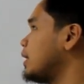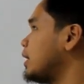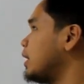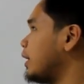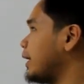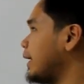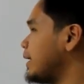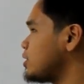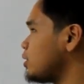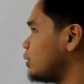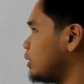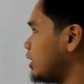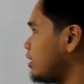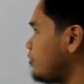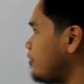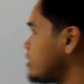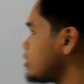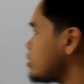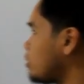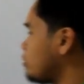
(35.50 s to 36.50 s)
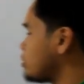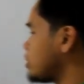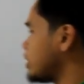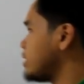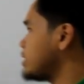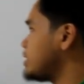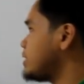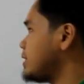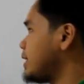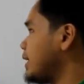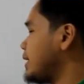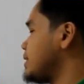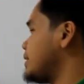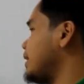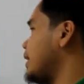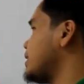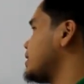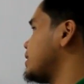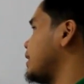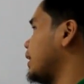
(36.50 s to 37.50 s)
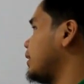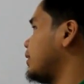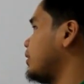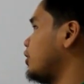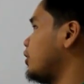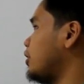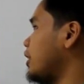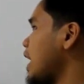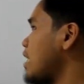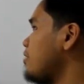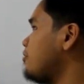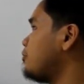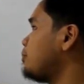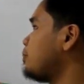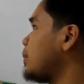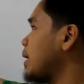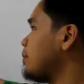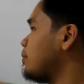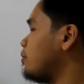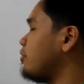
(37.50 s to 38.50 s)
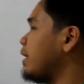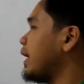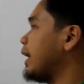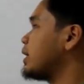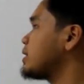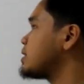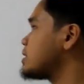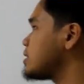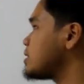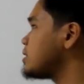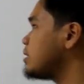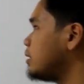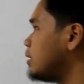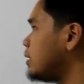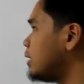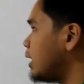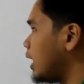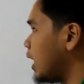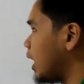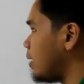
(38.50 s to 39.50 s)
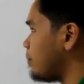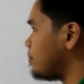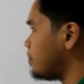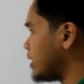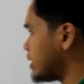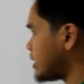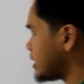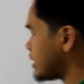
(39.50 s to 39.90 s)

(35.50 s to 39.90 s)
Okay, so the difference quotient states that your f prime of x, this